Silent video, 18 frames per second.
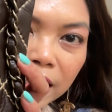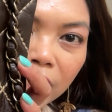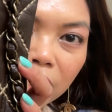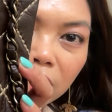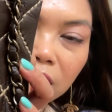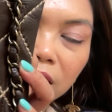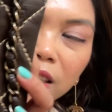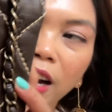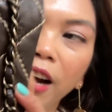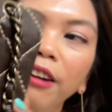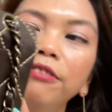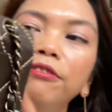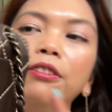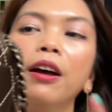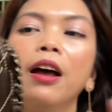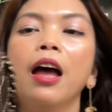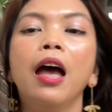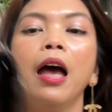and
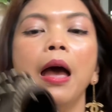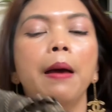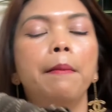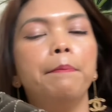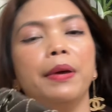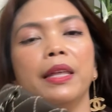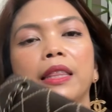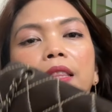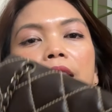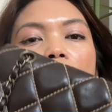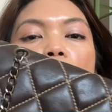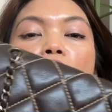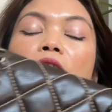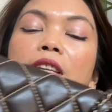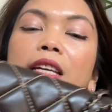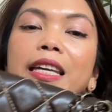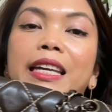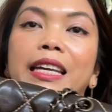stuff, but the
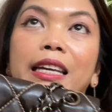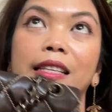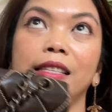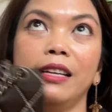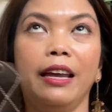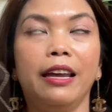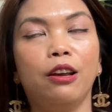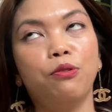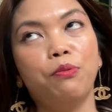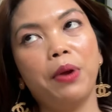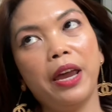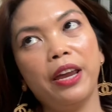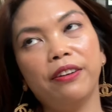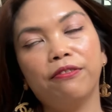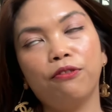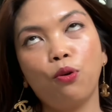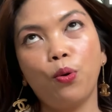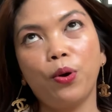only key
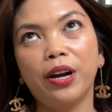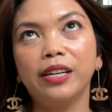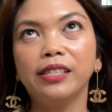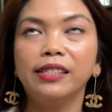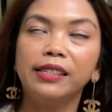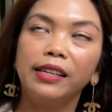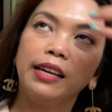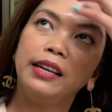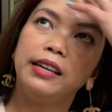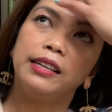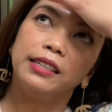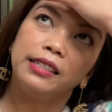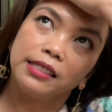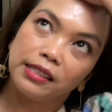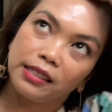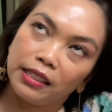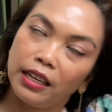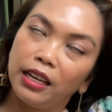takeaway, of course,
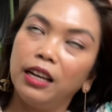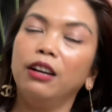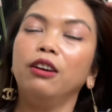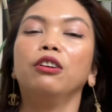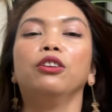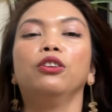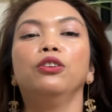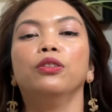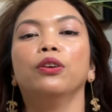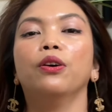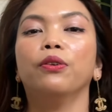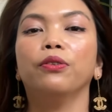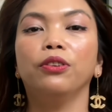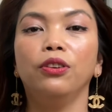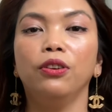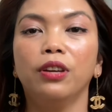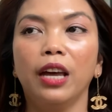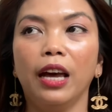is, you know,
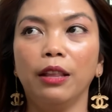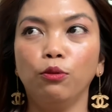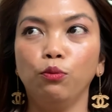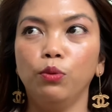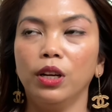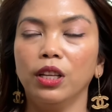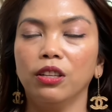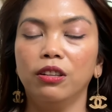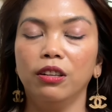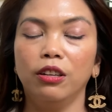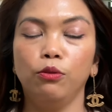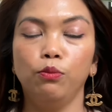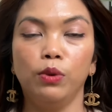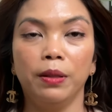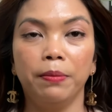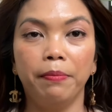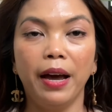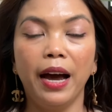you get one good,
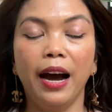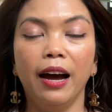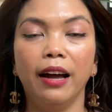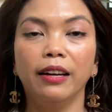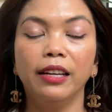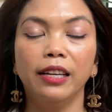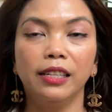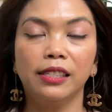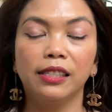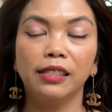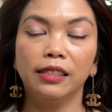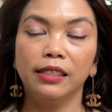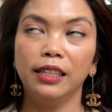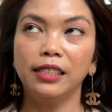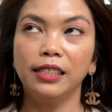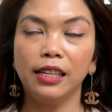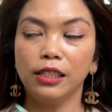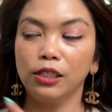one bad.
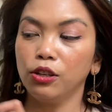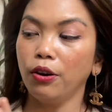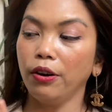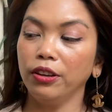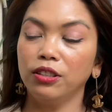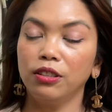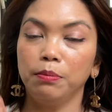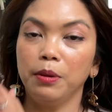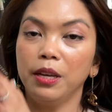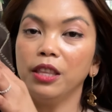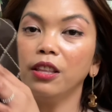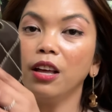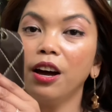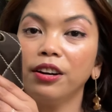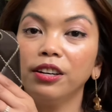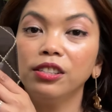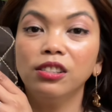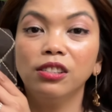This is going to be
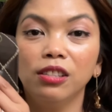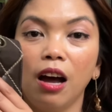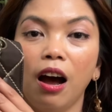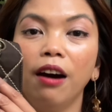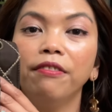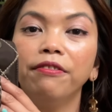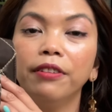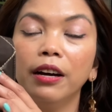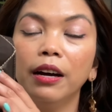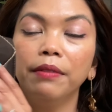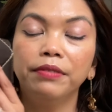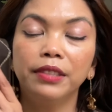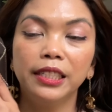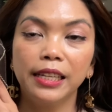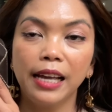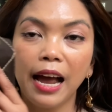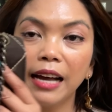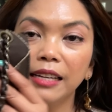not as soft
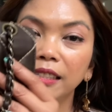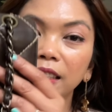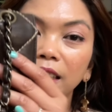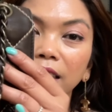as the